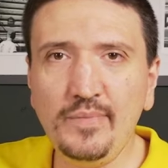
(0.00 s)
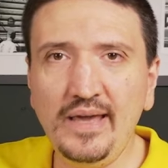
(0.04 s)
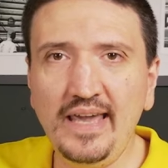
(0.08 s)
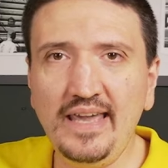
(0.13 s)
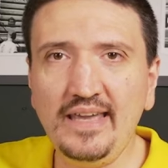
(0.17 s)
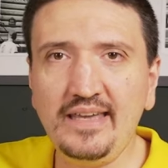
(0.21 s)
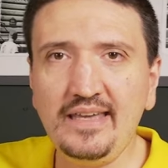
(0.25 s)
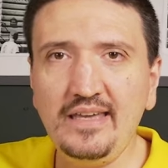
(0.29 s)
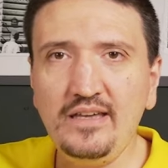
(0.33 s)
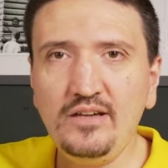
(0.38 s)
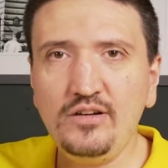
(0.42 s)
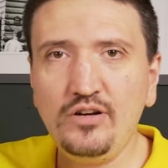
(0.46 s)

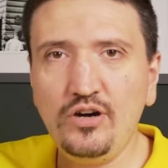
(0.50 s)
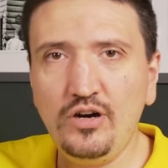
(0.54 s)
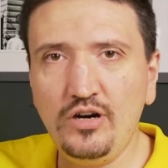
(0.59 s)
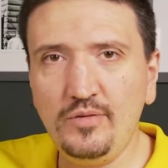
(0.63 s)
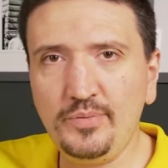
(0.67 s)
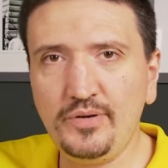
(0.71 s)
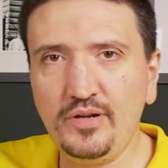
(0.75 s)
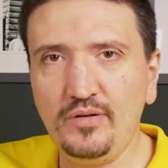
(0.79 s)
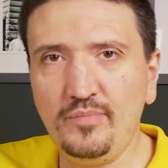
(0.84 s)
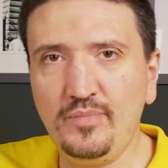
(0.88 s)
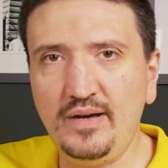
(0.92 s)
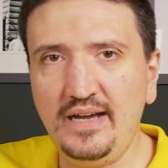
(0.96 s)
making
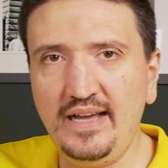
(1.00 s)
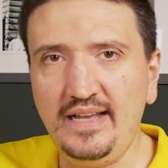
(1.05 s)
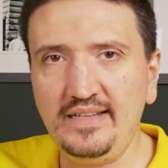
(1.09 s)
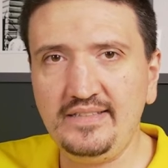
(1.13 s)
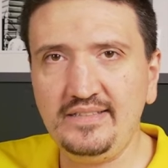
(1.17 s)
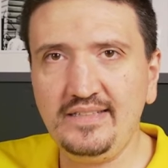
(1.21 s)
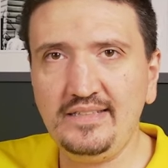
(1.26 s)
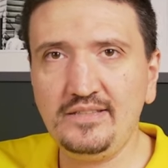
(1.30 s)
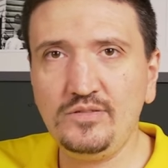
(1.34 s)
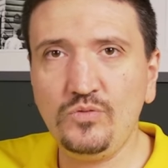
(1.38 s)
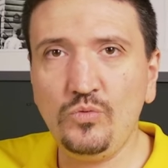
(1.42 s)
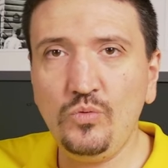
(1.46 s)

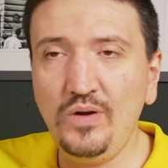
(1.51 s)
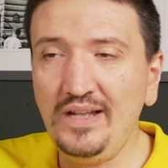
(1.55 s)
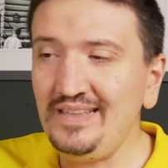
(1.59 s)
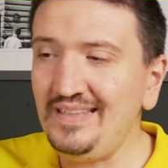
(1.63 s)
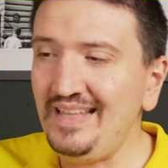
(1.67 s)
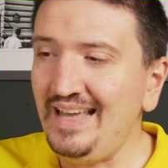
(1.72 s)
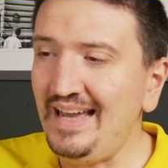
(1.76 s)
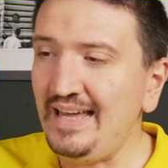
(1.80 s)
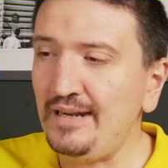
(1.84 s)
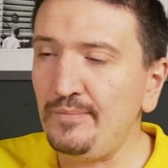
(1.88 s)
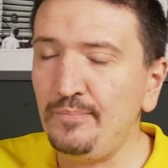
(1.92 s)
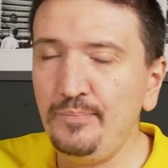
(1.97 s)
compromises when
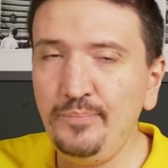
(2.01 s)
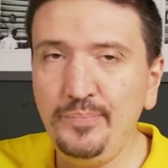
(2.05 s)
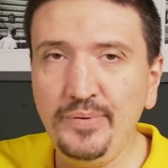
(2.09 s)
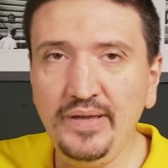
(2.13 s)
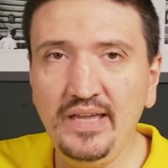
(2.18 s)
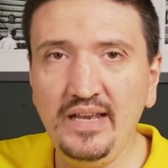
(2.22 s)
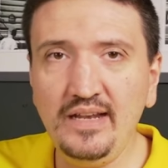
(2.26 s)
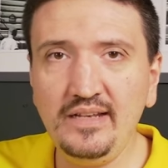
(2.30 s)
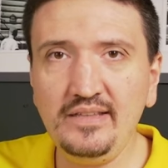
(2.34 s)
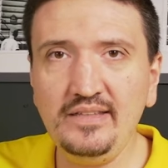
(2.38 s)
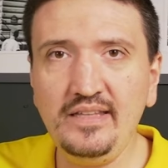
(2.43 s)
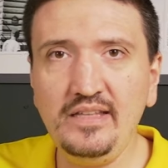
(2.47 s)
they are
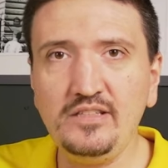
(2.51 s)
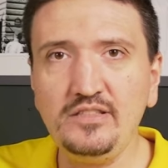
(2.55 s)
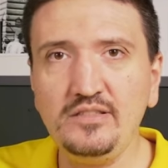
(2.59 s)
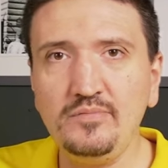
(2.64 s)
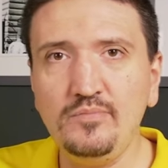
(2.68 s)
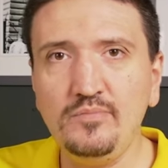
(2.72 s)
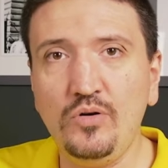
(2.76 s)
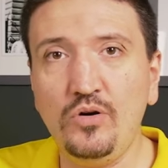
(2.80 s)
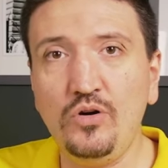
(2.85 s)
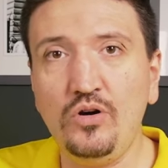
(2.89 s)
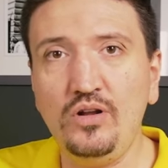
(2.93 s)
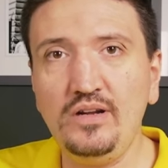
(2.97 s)
building
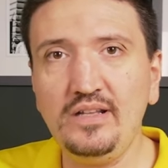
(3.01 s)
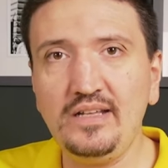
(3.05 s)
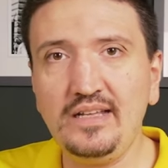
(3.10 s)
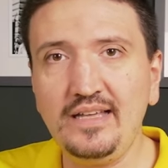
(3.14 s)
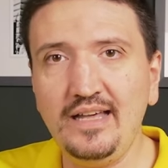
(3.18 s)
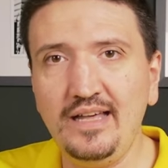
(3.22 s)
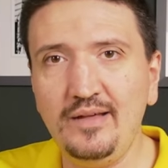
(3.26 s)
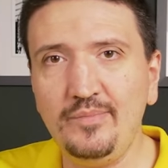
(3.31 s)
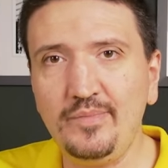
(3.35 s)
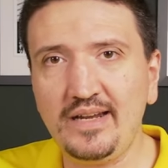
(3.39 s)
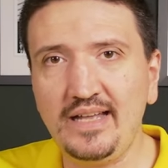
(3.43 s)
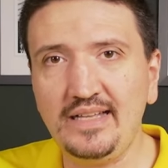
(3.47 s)
small
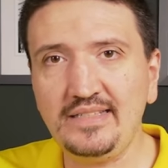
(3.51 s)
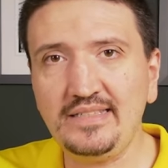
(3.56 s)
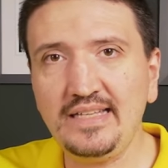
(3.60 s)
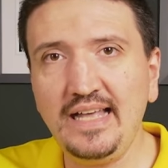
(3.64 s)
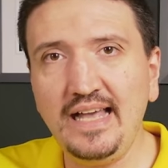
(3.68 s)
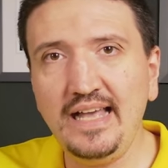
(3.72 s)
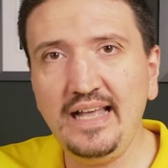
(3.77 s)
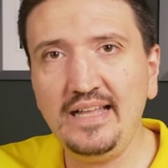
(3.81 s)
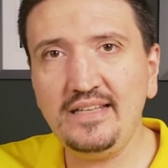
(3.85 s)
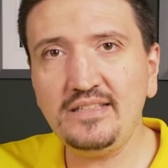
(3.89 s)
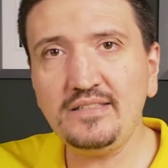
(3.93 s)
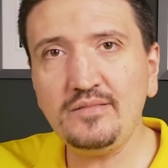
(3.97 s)
cameras
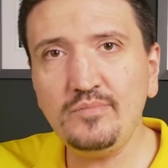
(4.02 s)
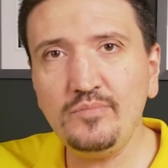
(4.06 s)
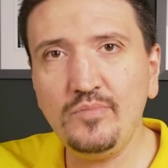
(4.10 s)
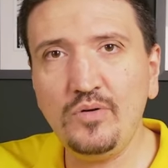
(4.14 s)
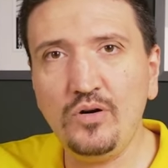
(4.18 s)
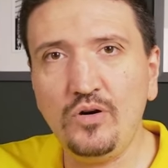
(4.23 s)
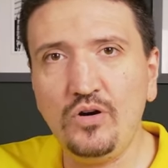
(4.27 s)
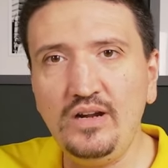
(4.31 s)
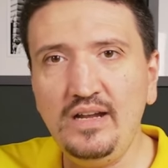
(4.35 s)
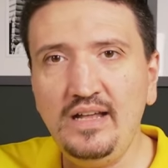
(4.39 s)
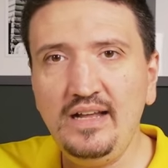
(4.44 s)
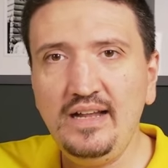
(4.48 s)
and
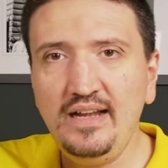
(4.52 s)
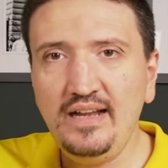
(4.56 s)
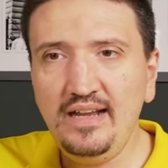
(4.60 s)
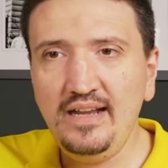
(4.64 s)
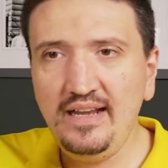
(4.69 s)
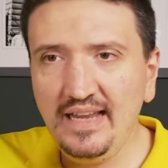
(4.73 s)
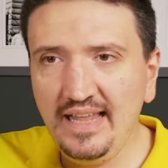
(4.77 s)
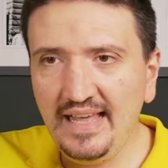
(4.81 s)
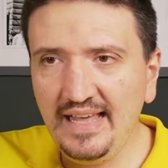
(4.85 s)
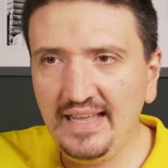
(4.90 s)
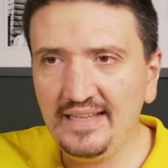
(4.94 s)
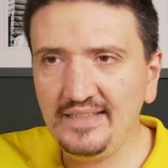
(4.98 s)
small
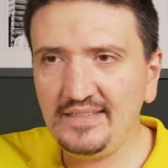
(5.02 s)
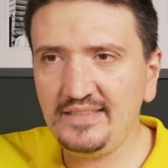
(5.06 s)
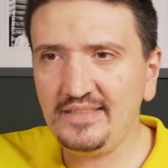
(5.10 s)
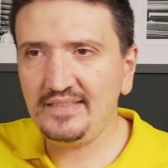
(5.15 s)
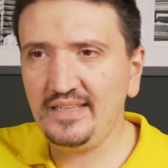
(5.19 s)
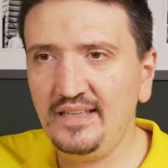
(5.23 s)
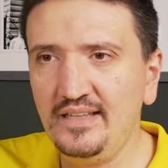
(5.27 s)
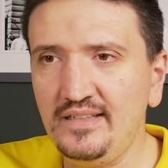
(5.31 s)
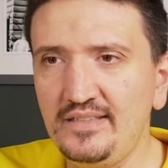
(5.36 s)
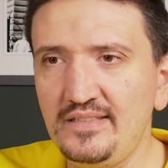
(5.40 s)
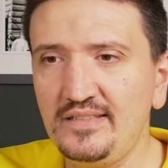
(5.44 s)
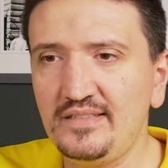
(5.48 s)

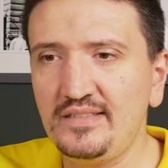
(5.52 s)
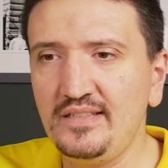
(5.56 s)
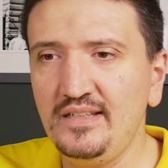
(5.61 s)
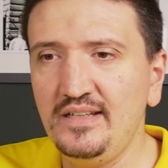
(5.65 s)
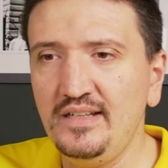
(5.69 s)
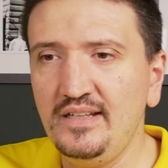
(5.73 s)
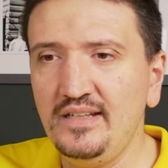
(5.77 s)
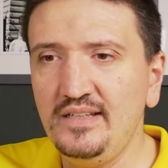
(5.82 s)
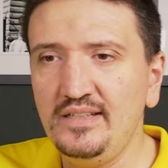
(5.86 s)
lenses.